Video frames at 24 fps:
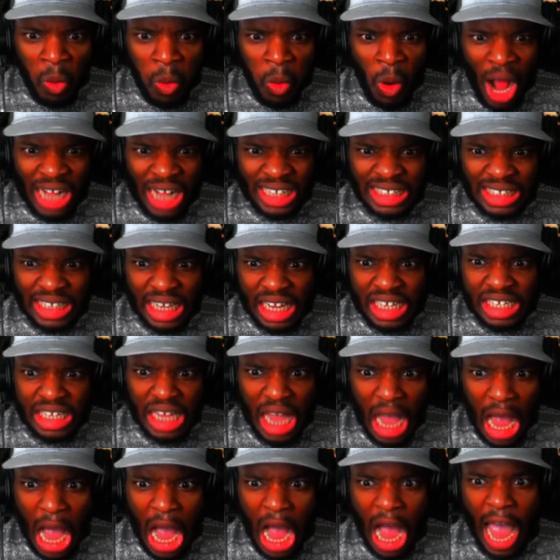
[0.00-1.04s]
What
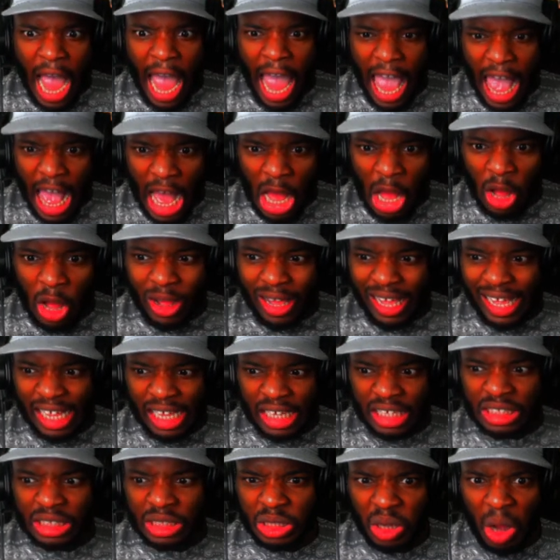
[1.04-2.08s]
the hell
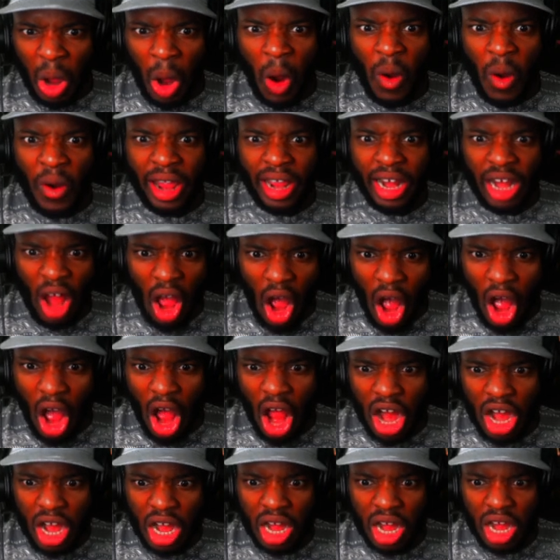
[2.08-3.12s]
is going
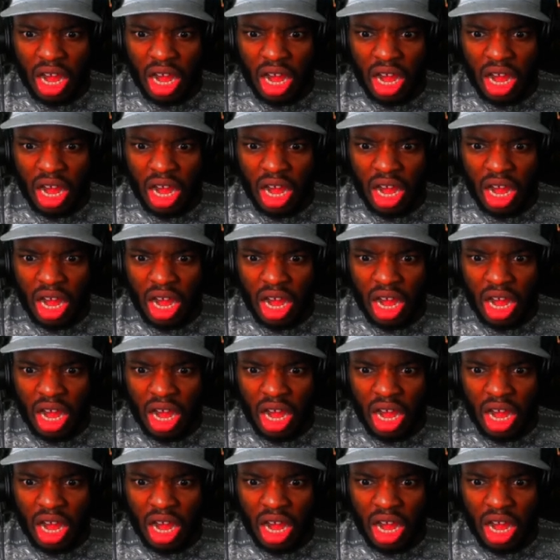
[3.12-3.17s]
on?